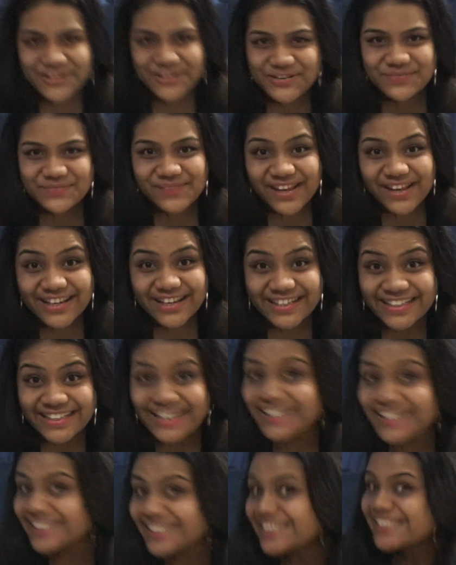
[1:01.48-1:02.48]
to play
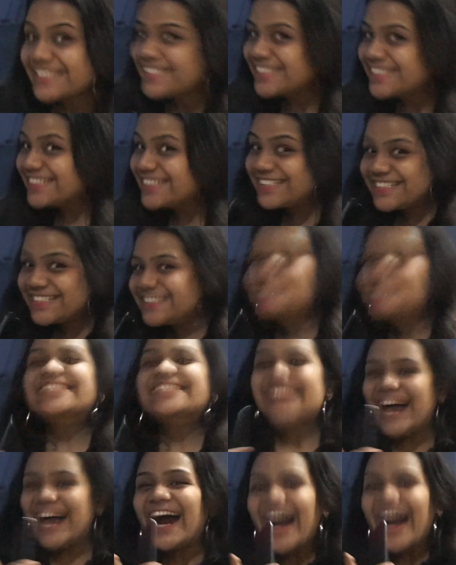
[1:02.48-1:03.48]
guitar.
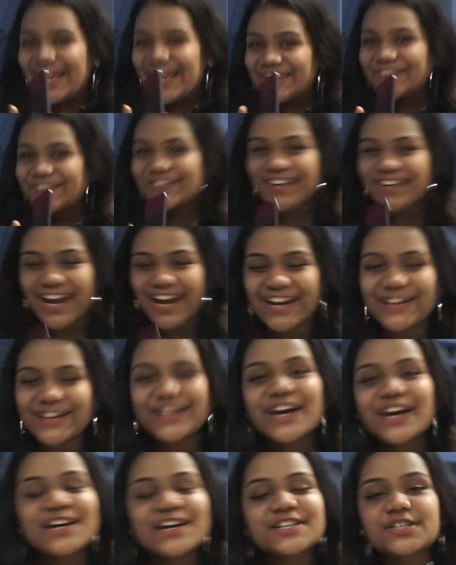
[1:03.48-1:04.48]
Yeah, I know, right?
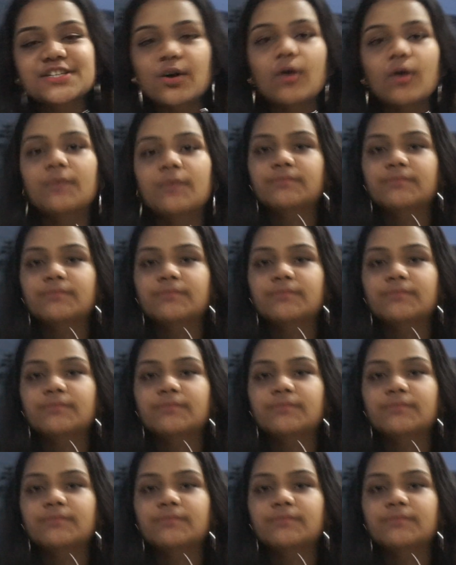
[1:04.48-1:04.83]
So,